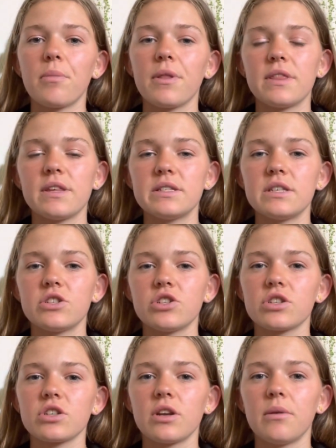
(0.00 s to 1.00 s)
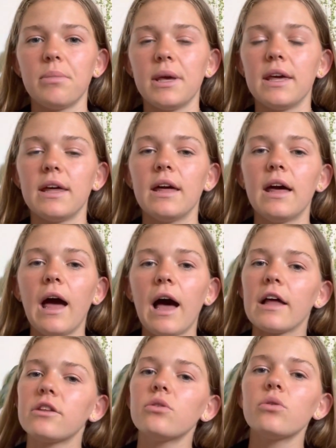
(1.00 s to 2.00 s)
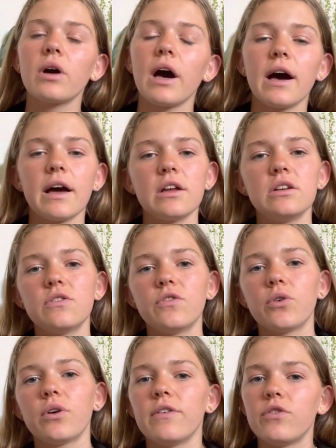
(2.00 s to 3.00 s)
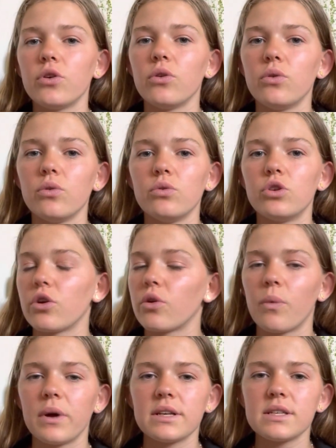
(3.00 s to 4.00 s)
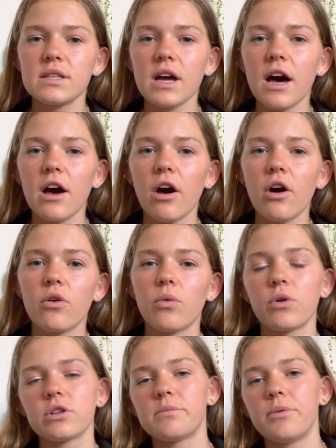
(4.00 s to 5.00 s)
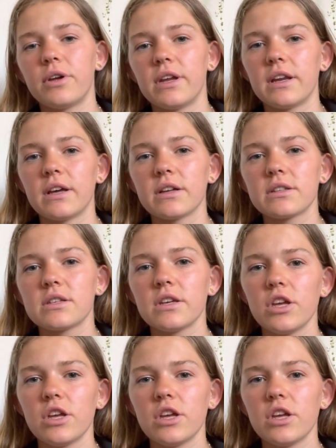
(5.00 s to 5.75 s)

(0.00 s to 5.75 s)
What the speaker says: but this is just going to be a little guide for if you don't know where to start or what to put in it.